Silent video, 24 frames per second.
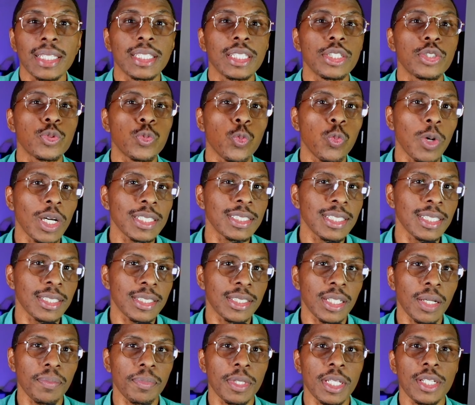this wasn't
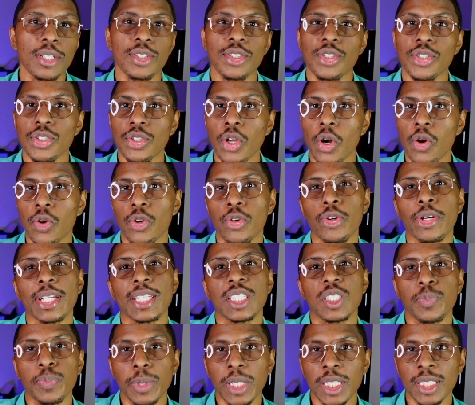something Stoker
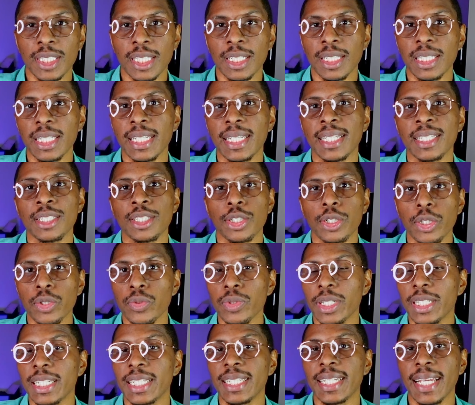explicitly
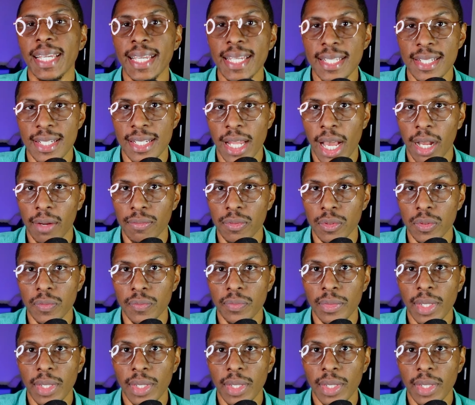included in his novel.